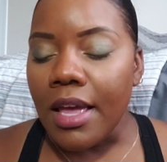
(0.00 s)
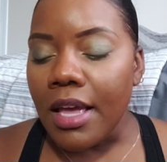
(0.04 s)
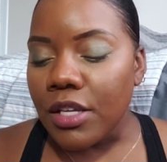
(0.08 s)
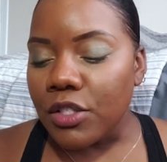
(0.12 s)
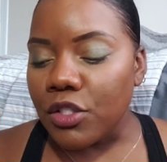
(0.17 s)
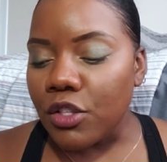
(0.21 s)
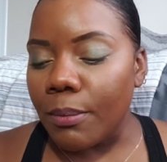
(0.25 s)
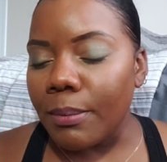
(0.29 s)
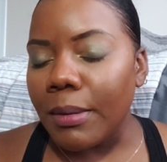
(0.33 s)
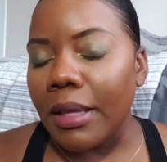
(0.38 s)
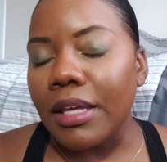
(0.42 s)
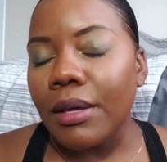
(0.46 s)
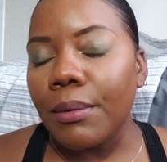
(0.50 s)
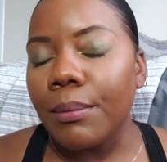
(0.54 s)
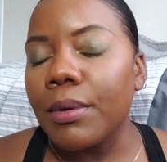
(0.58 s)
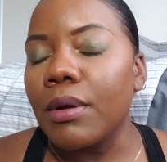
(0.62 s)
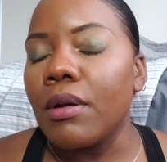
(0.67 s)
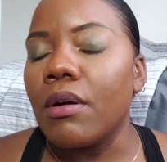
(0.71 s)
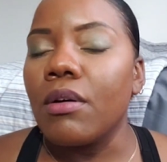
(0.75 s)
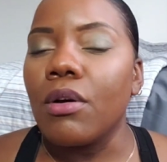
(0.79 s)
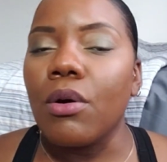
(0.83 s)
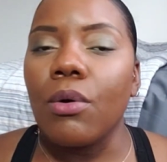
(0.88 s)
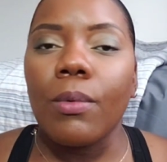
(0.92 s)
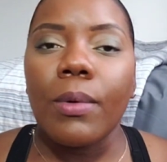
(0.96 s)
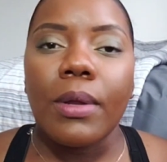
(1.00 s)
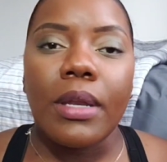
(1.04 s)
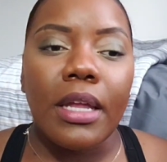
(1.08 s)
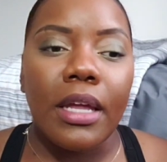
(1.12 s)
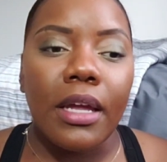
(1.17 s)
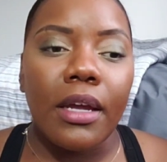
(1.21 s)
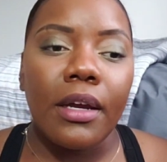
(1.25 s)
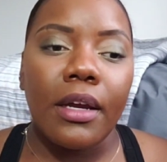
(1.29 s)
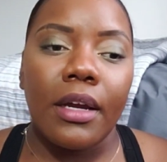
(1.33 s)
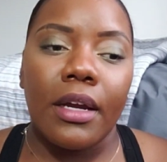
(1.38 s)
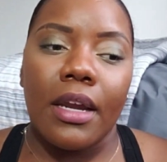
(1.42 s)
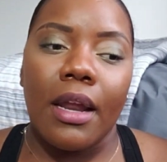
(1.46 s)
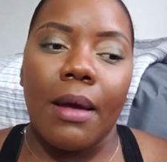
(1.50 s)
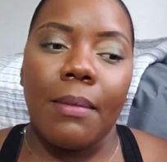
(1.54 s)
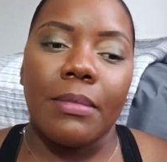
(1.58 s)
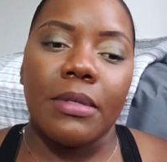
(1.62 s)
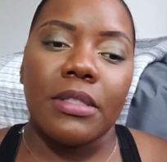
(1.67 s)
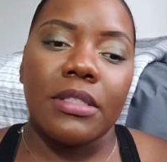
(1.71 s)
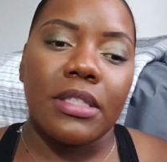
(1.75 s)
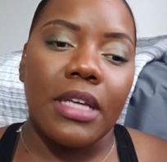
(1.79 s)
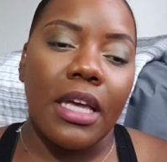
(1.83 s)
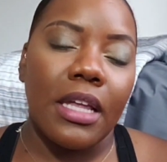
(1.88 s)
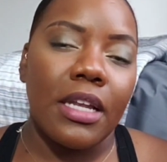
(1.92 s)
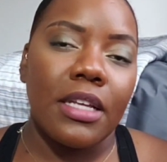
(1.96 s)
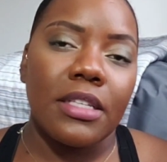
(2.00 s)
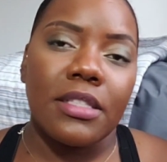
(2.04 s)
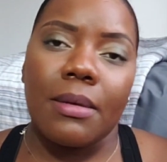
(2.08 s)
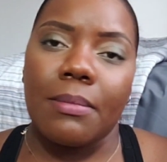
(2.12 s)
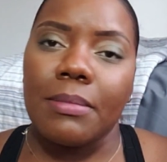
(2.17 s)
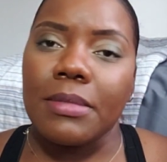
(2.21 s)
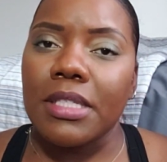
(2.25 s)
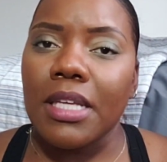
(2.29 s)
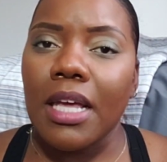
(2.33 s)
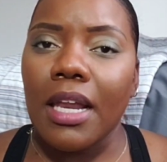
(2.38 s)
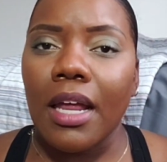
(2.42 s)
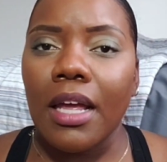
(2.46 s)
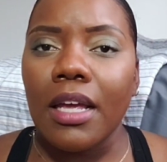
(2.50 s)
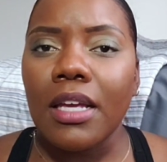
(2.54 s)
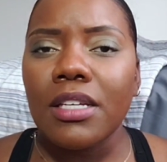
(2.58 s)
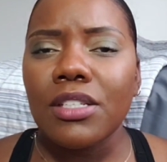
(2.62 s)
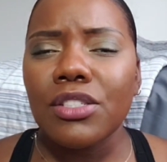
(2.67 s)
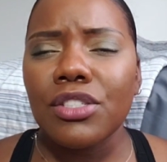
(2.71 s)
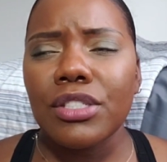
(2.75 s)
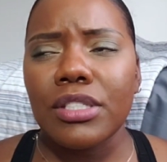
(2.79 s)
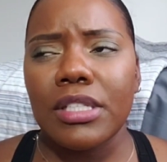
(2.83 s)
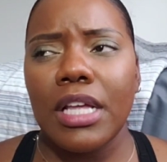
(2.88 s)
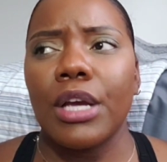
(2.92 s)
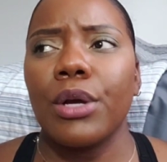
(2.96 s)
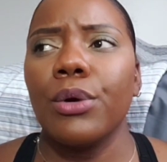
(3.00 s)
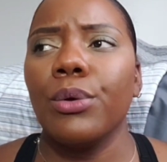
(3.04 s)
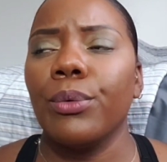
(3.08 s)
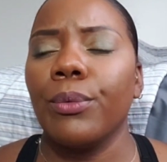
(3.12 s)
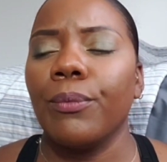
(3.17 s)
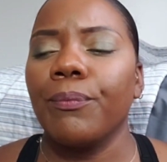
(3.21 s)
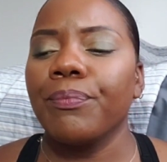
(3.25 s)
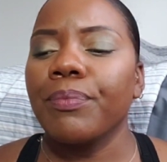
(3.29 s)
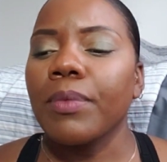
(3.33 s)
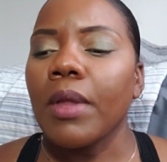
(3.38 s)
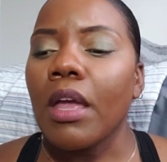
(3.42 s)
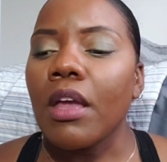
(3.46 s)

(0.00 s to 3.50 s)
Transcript: So I'm like, yeah, we're gonna go in there, and I'm gonna say this, I'm gonna say that. And he's just like, cool.